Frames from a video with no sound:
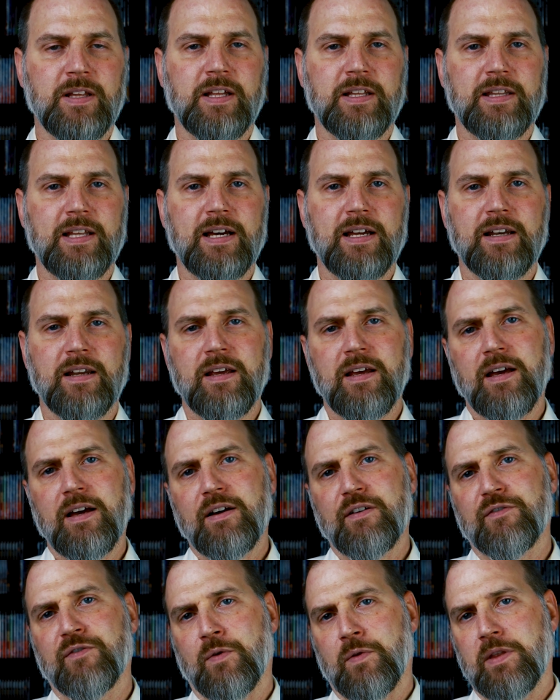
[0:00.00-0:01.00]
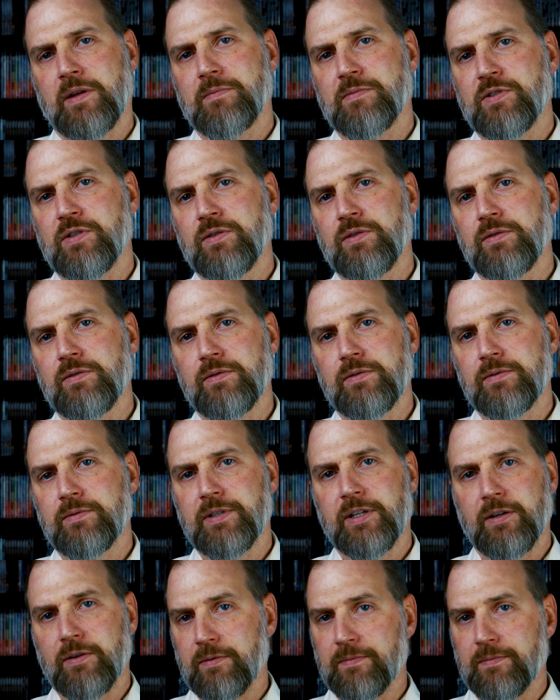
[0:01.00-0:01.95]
like that, for them to,